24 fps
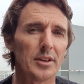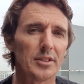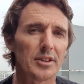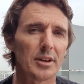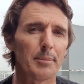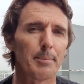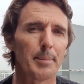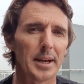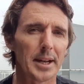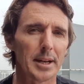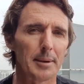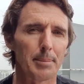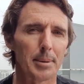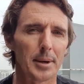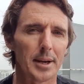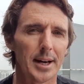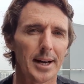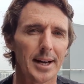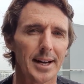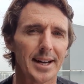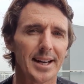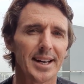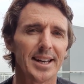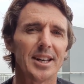is a better
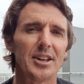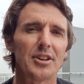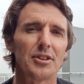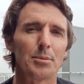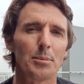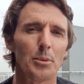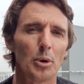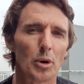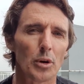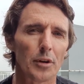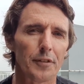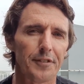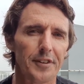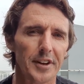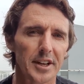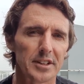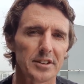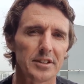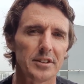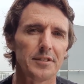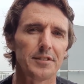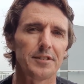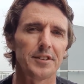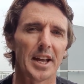player. He's more
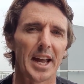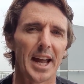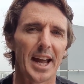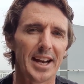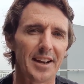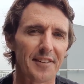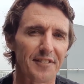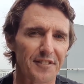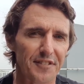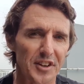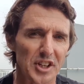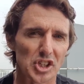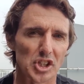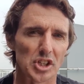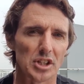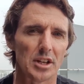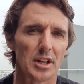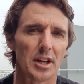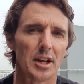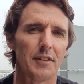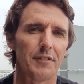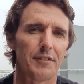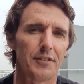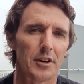effective and
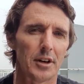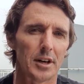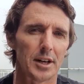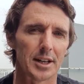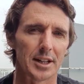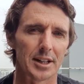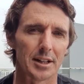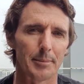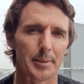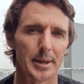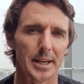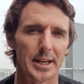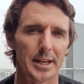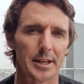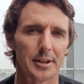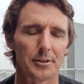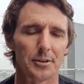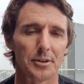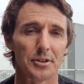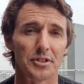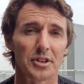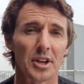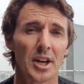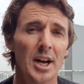efficient in finding the
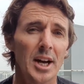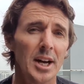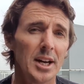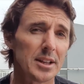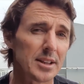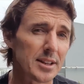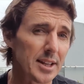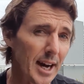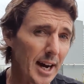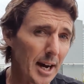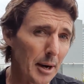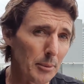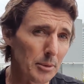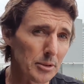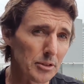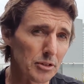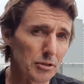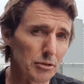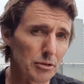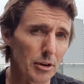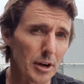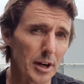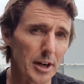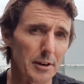boundaries. Darwin's
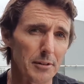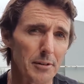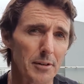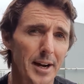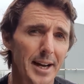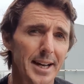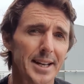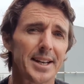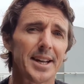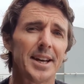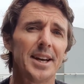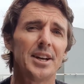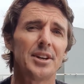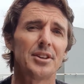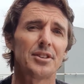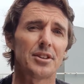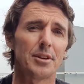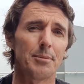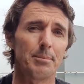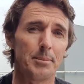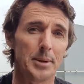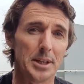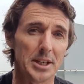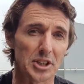strike rate
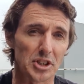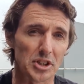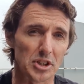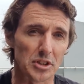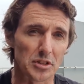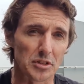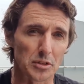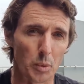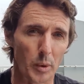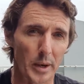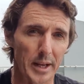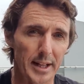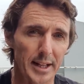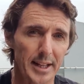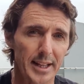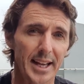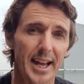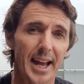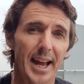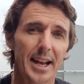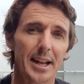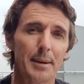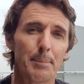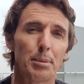diminishes
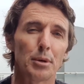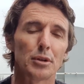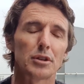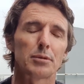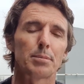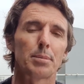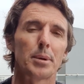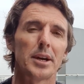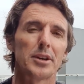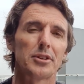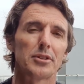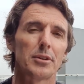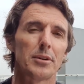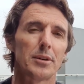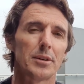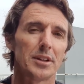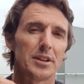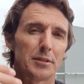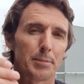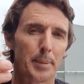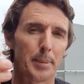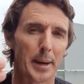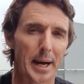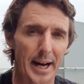quickly and he puts pressure on
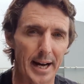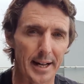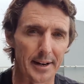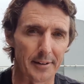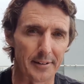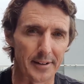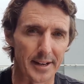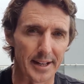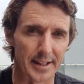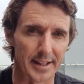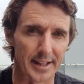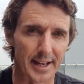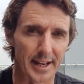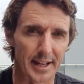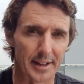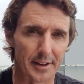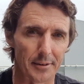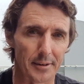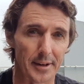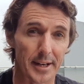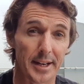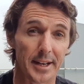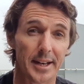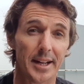his partner out the
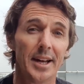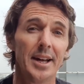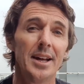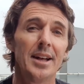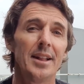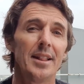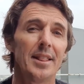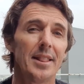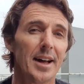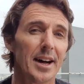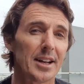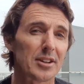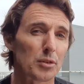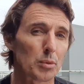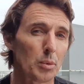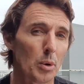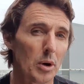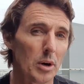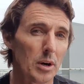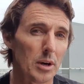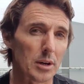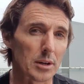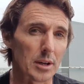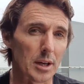other end. That's
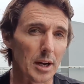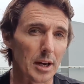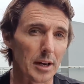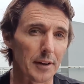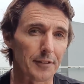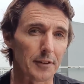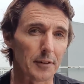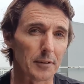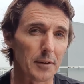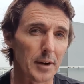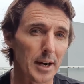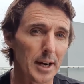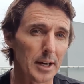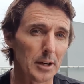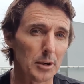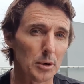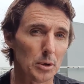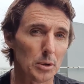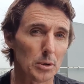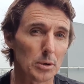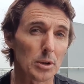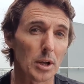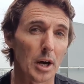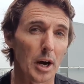why I'm going for
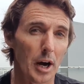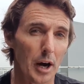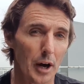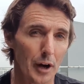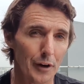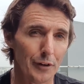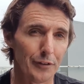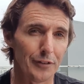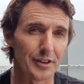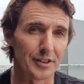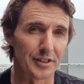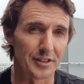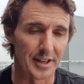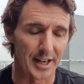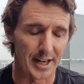Rahul over